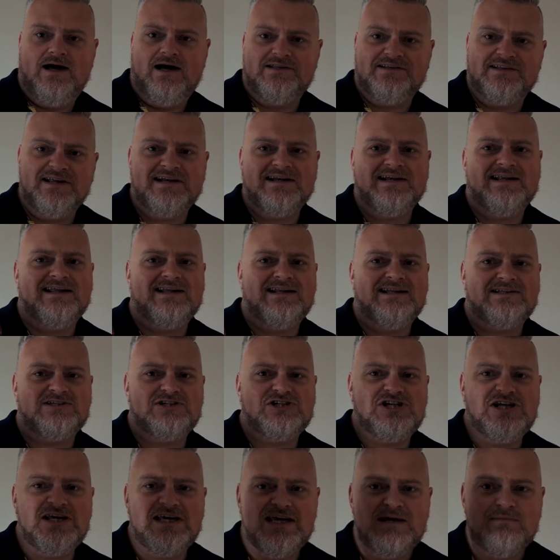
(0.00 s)
done a little
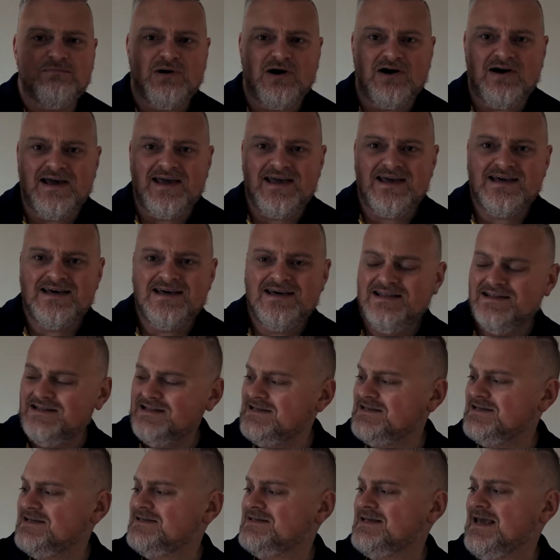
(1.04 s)
cheeky buy.
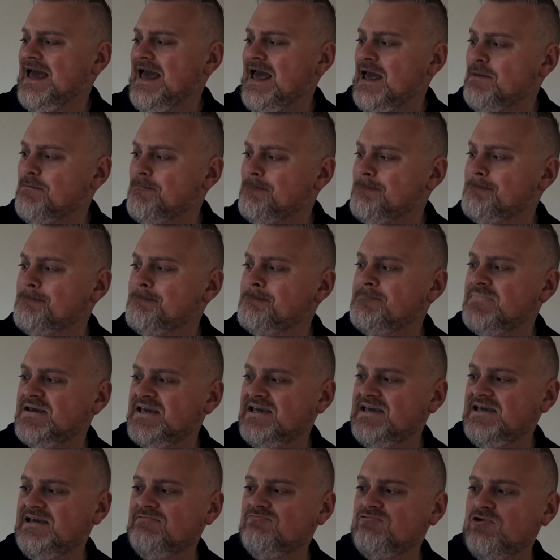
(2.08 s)
This is
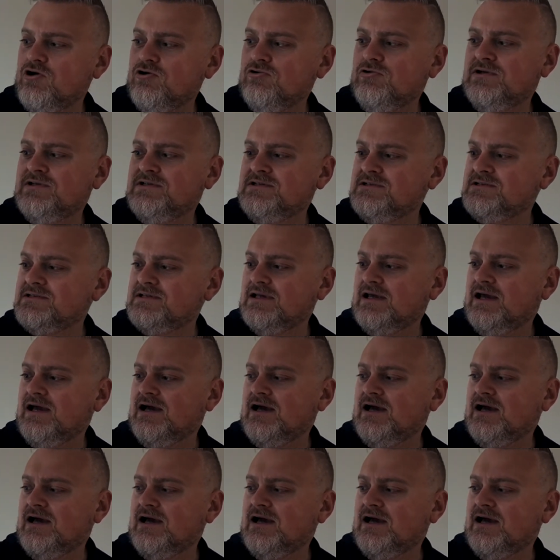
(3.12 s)
MB Roland.